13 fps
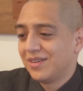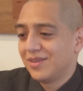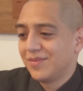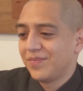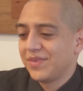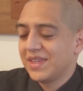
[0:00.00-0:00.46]

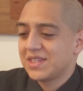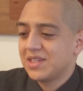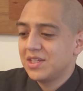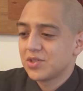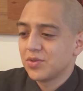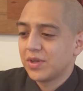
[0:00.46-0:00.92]
This
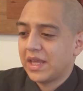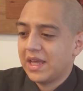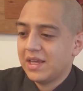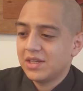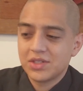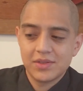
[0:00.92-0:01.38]
additional
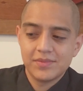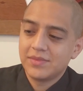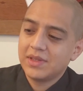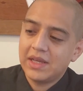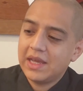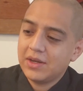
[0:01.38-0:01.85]
cash,
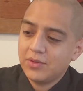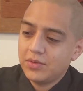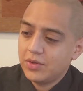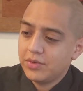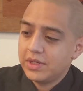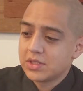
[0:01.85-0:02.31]
I don't
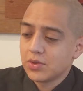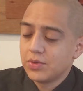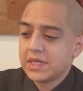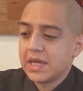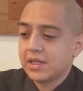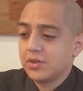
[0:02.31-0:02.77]
know that it's always
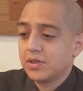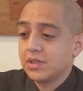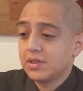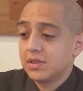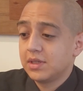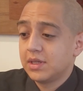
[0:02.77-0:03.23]

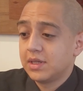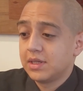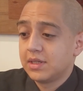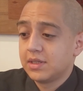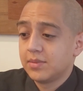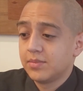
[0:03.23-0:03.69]
accurate.
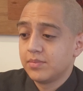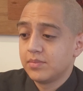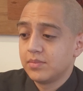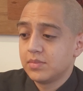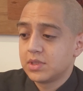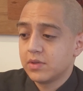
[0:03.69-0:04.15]

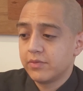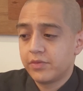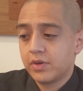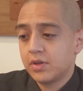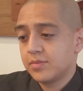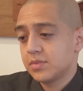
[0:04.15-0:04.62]
Some
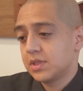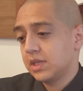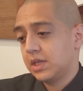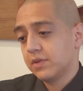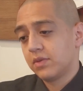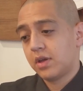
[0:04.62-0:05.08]
firms, they
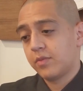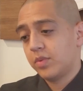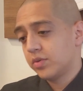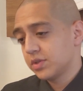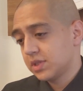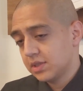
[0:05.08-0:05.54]
give a lot of
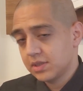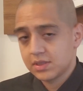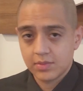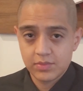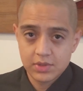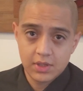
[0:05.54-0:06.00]
bonuses,
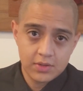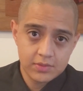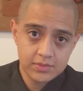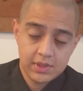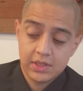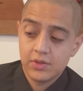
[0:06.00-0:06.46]
some don't.
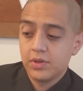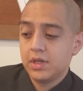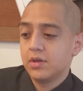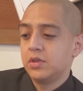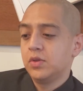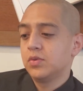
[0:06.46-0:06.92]
I know here
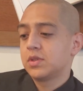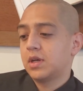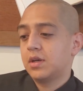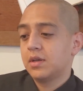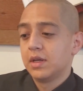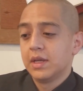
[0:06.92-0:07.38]
in
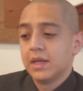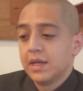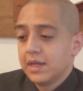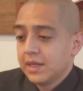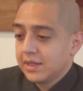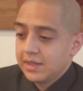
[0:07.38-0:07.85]
Utah,
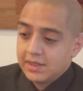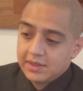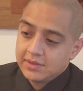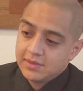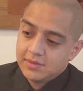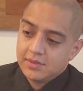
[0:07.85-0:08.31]

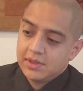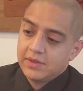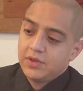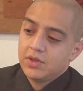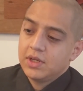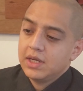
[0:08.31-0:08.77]
if
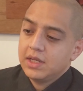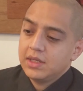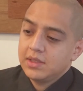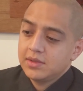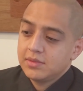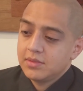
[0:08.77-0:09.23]
you're
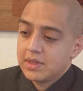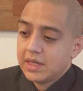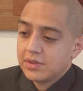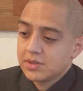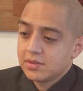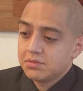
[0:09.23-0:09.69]
getting
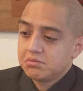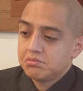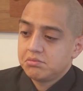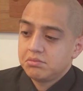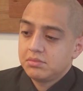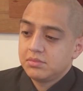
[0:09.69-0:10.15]

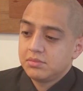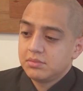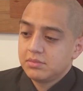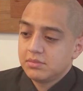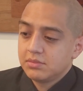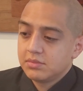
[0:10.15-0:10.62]

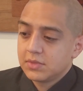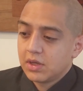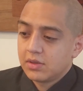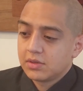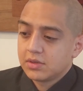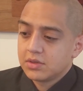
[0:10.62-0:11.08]

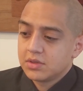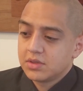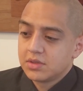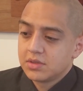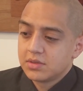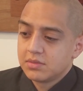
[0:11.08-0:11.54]

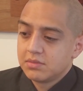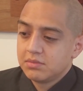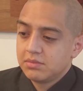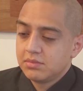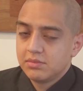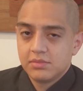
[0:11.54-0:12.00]
$1,000
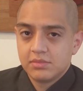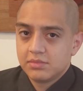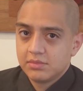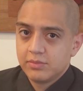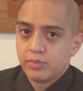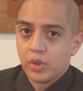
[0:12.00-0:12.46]

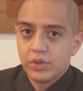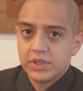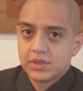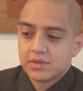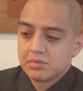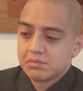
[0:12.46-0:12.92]

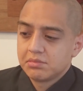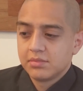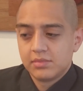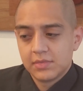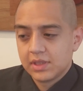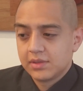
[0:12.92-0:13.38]
bonus, like,